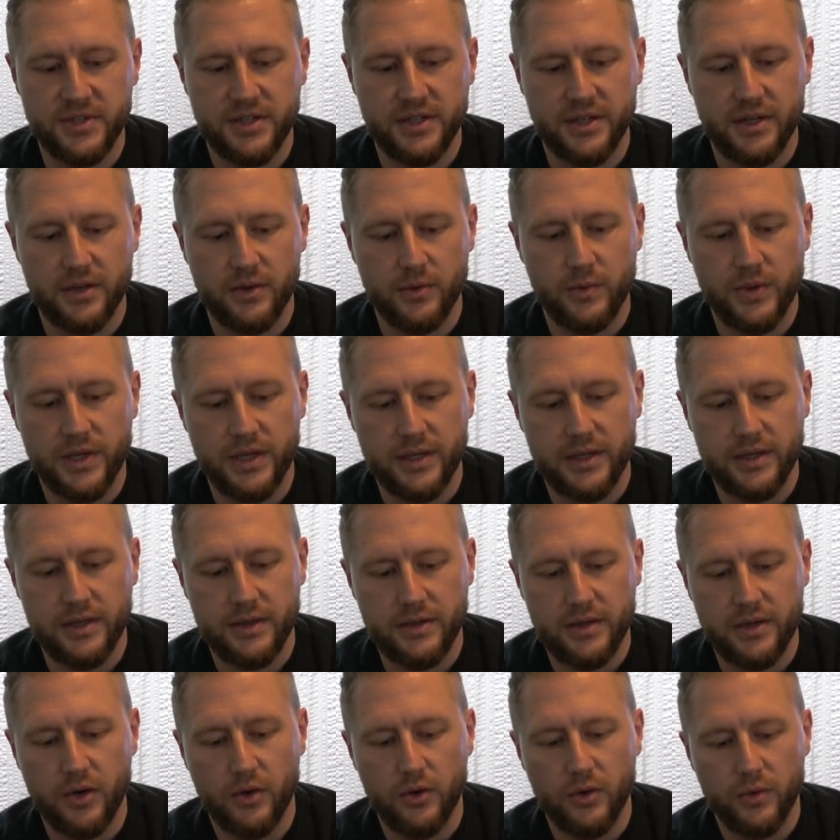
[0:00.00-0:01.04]
you know, we
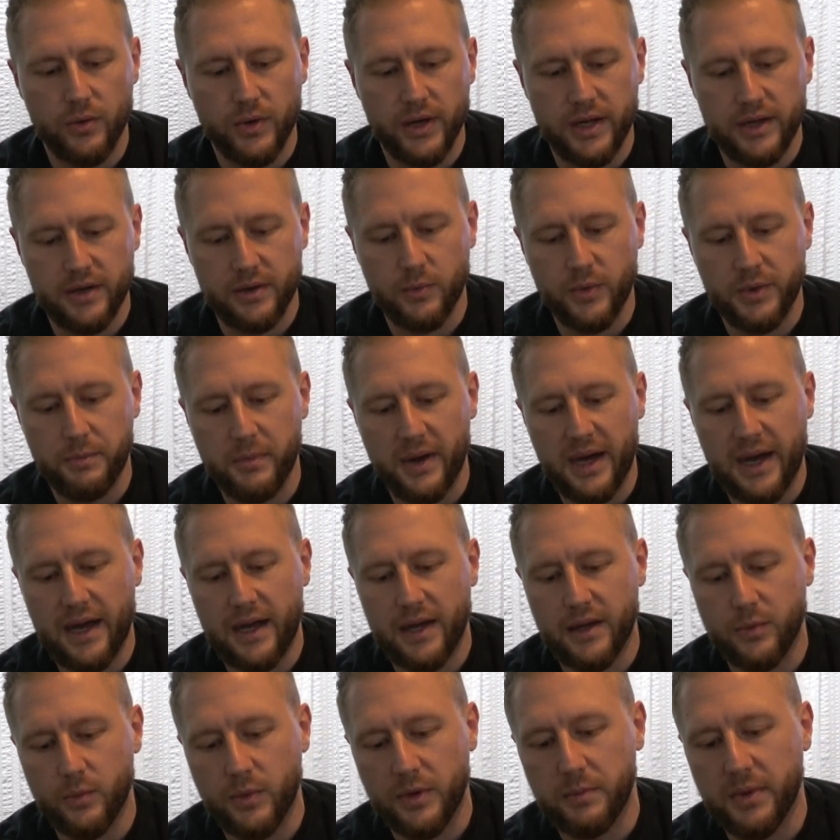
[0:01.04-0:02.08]
go around and we
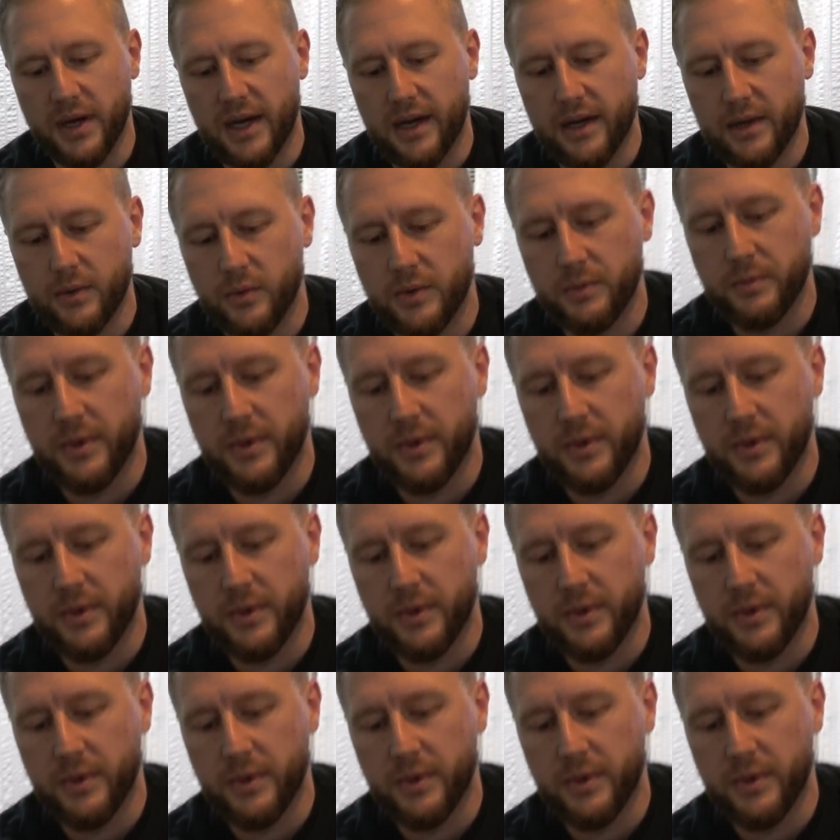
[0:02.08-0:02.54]
buy and we buy and we